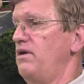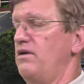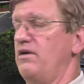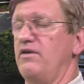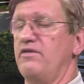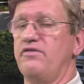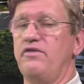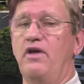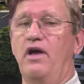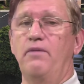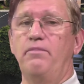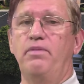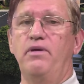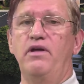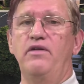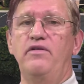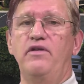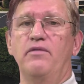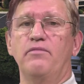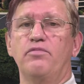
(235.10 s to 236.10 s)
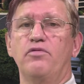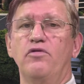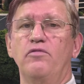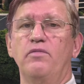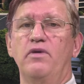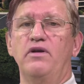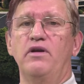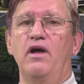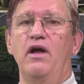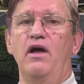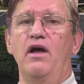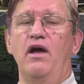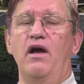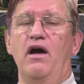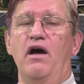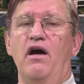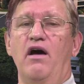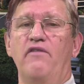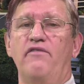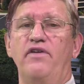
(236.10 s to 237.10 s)
in our CIP, the improvement
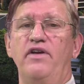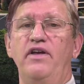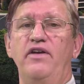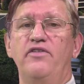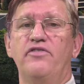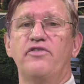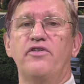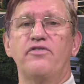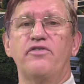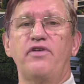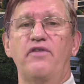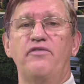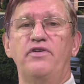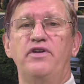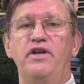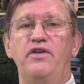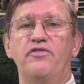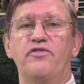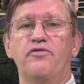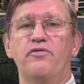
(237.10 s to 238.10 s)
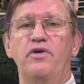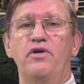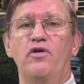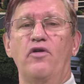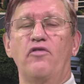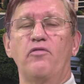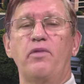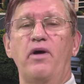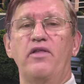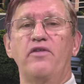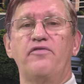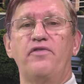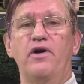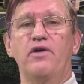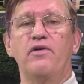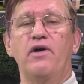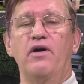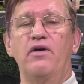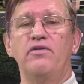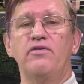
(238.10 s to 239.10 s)
of East 17th Street over by the
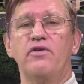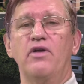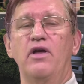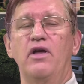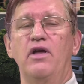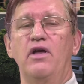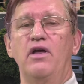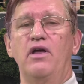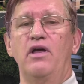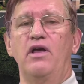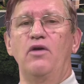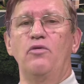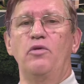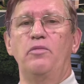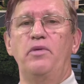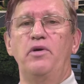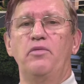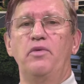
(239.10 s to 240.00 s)
fairgrounds. It would be